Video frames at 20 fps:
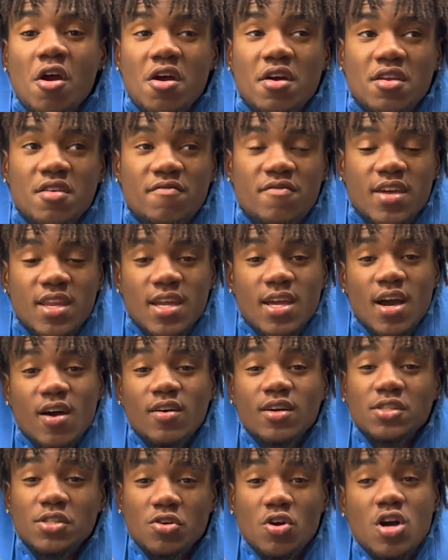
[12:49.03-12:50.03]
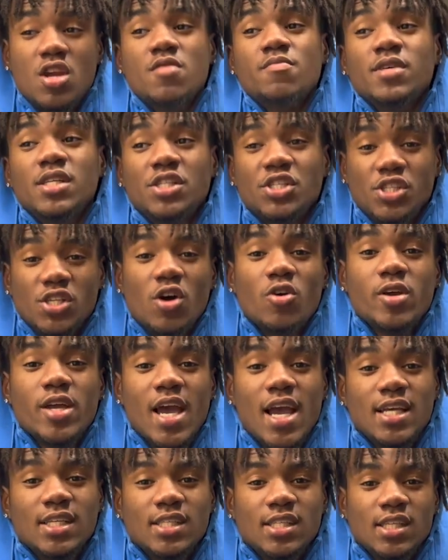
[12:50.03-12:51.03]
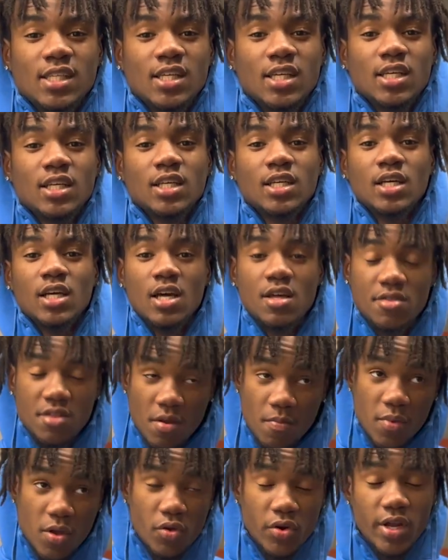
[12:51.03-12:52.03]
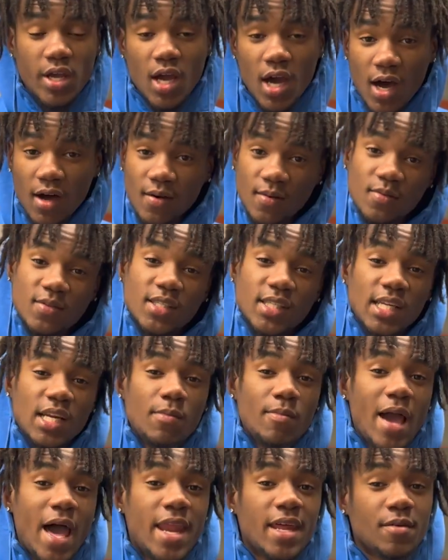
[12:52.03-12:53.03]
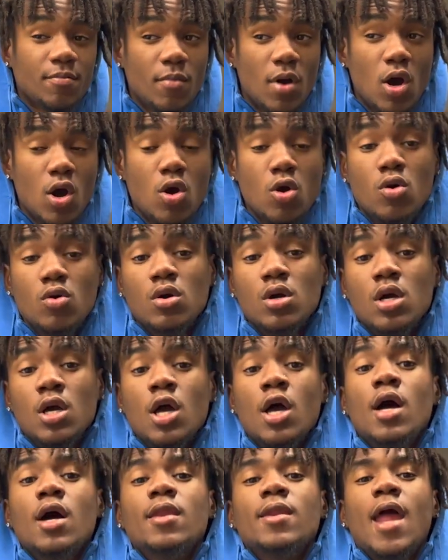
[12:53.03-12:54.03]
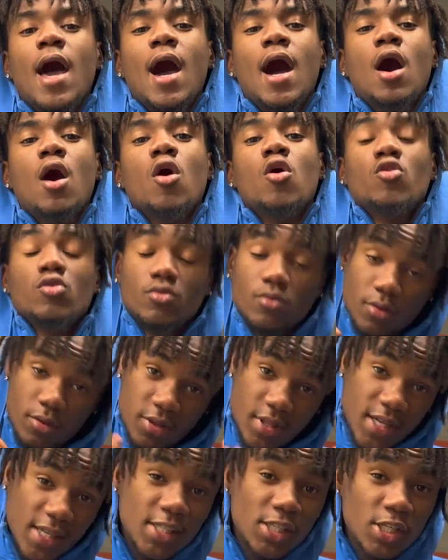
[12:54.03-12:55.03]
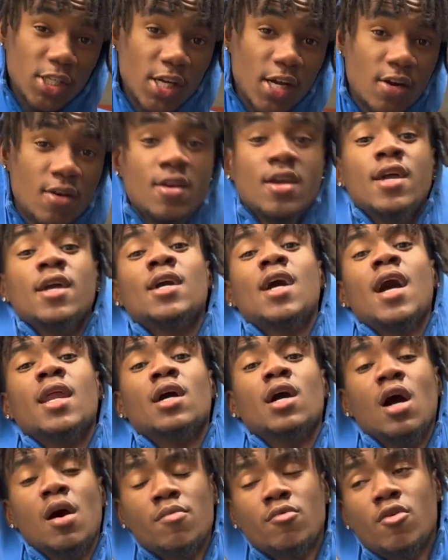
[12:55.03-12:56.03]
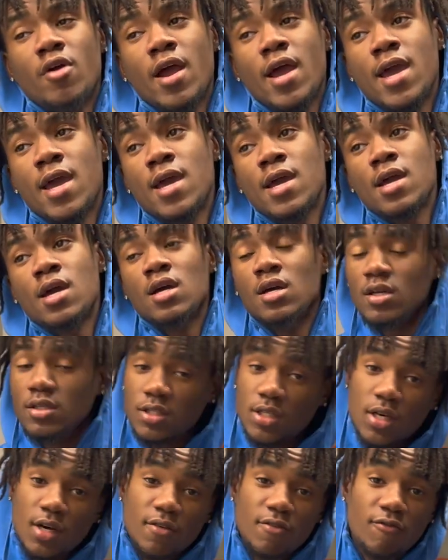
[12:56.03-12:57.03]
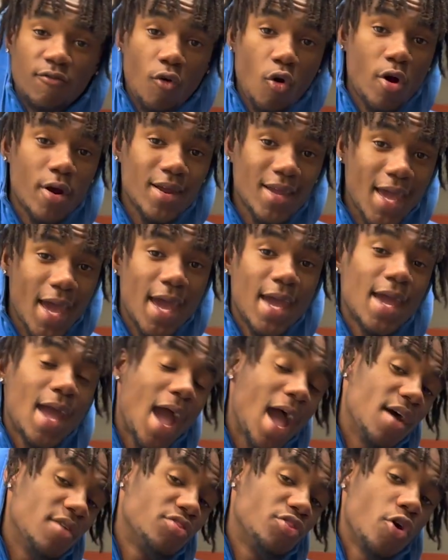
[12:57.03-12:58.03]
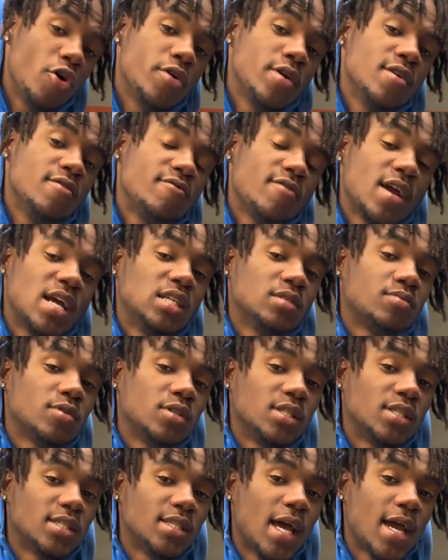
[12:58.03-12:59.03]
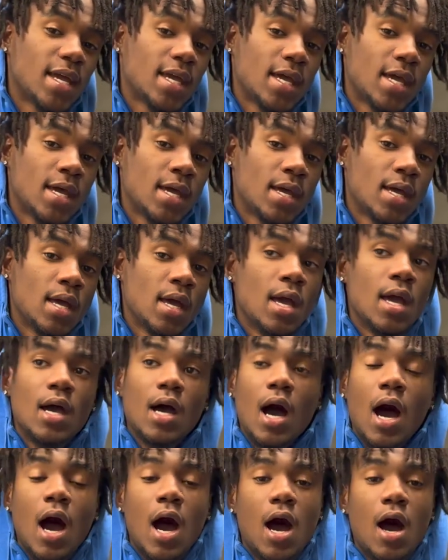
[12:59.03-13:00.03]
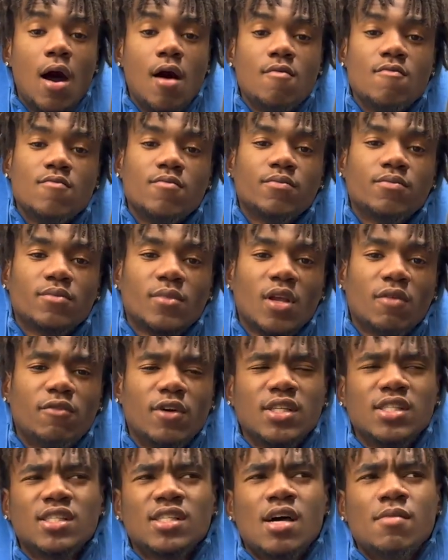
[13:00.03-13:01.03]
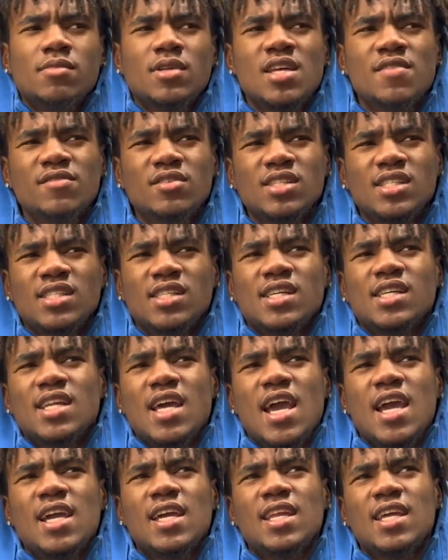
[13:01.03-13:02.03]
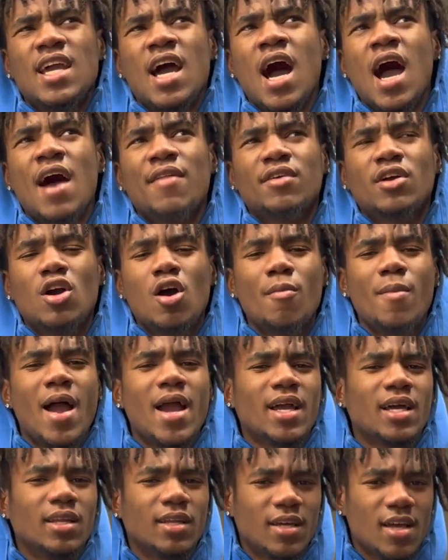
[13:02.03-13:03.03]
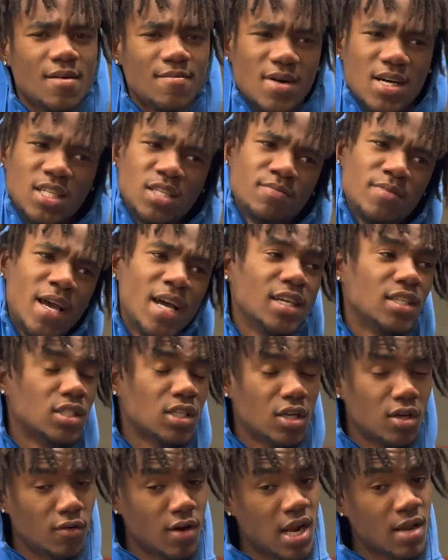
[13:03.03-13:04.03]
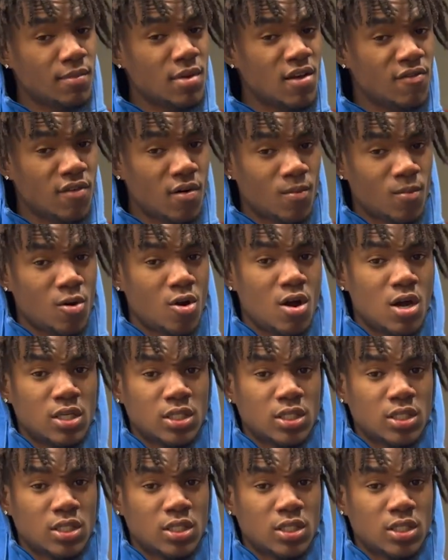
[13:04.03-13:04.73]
of the video is going to be showcasing the beauty of cinematic mode. Now, this year it got an upgrade to 4K at 30 frames per second versus I believe it was 1080. I have to go back and look at my specs. Correct me if I'm wrong,